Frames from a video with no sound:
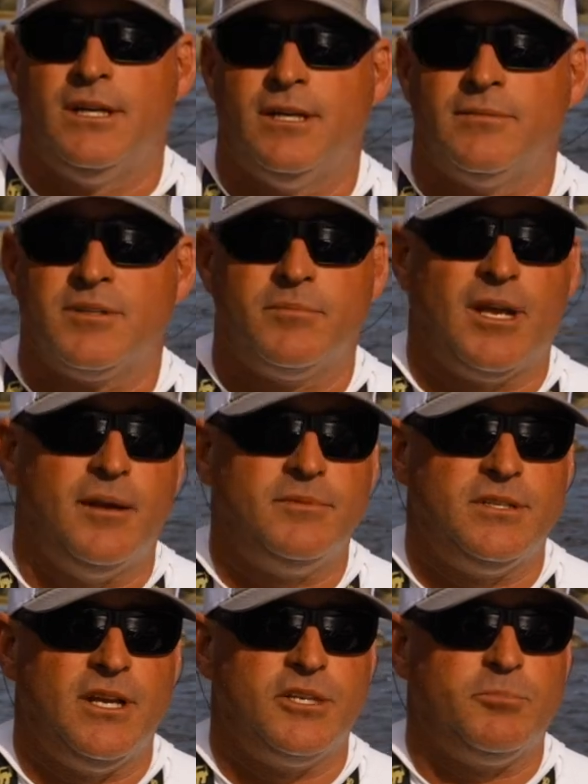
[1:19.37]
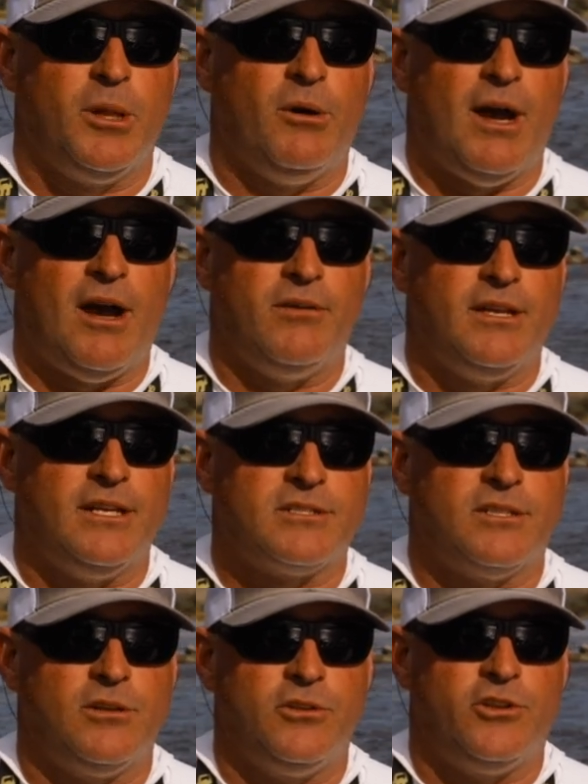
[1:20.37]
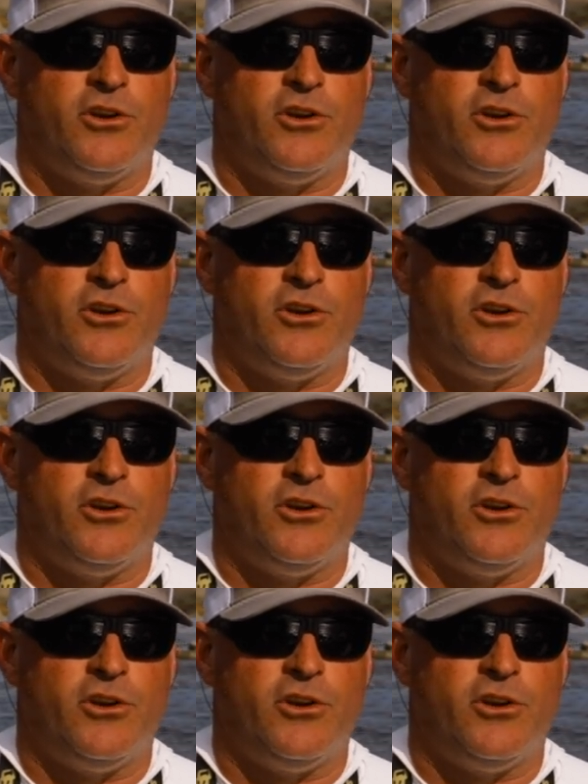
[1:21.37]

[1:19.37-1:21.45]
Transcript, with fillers: Uh, sometimes it does blow out, gets a little